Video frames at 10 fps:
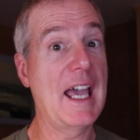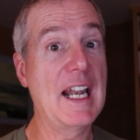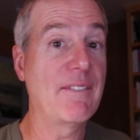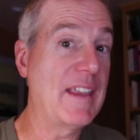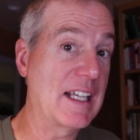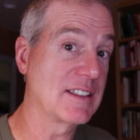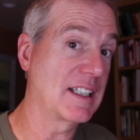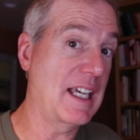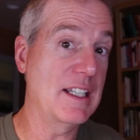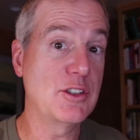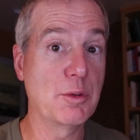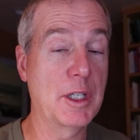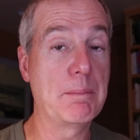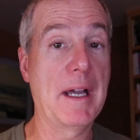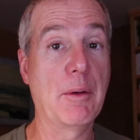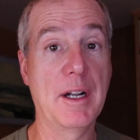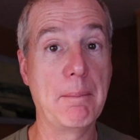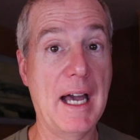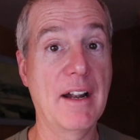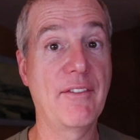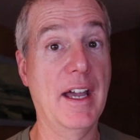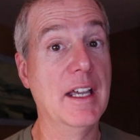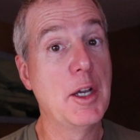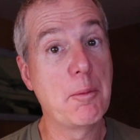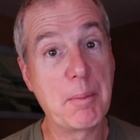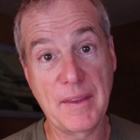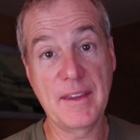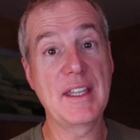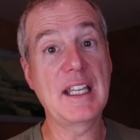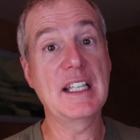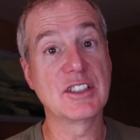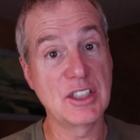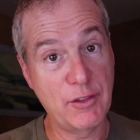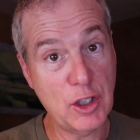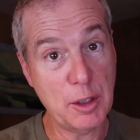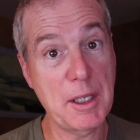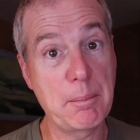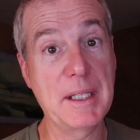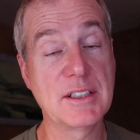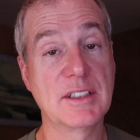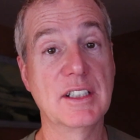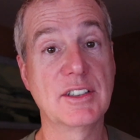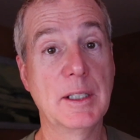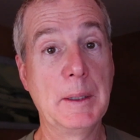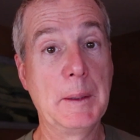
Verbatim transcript: And if that's the case, you want, might want to modify. But the thing is, is if you're going to be in business,